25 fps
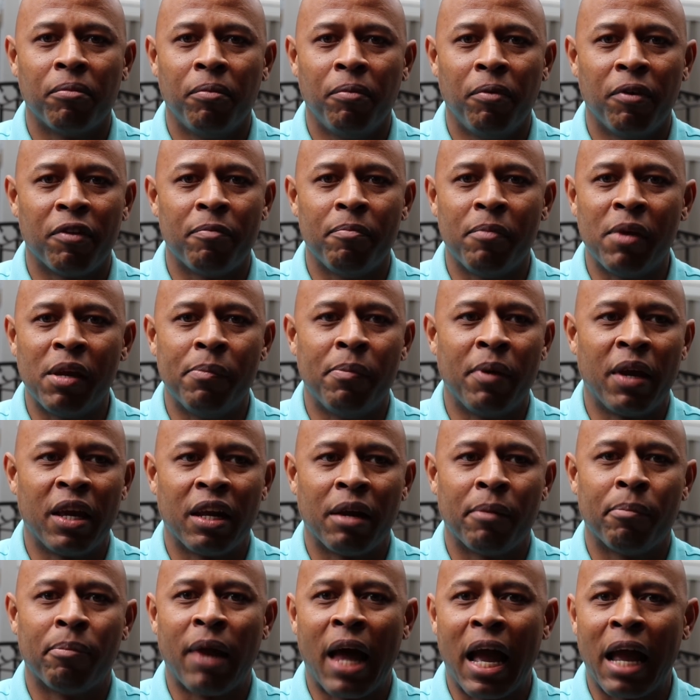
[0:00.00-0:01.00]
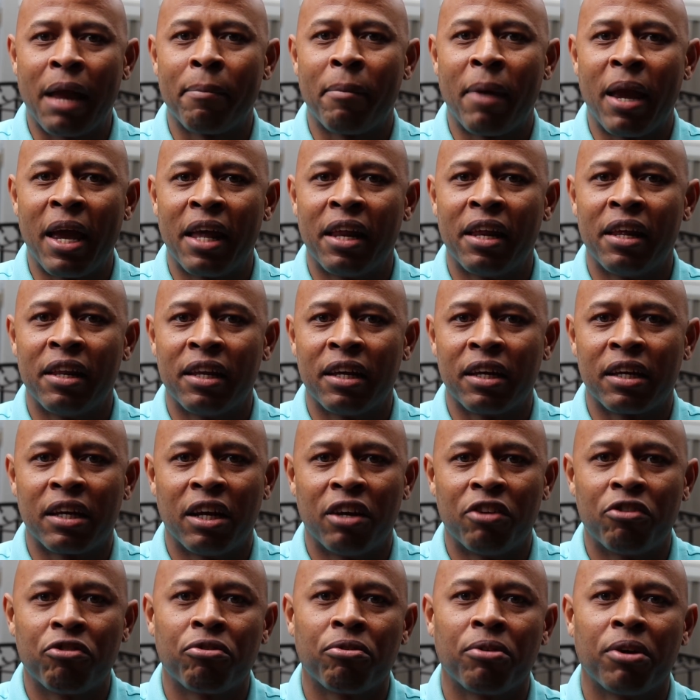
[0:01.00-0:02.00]
with me being a black man in the
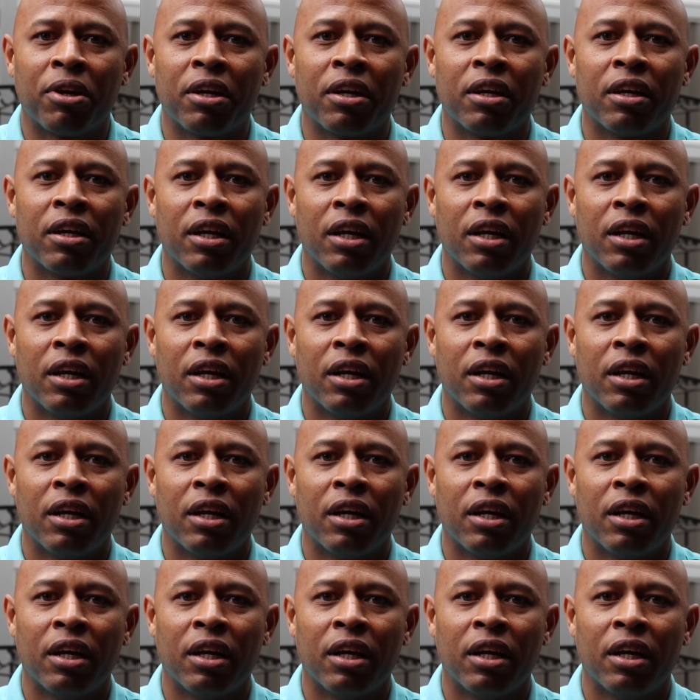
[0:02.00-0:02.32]
country.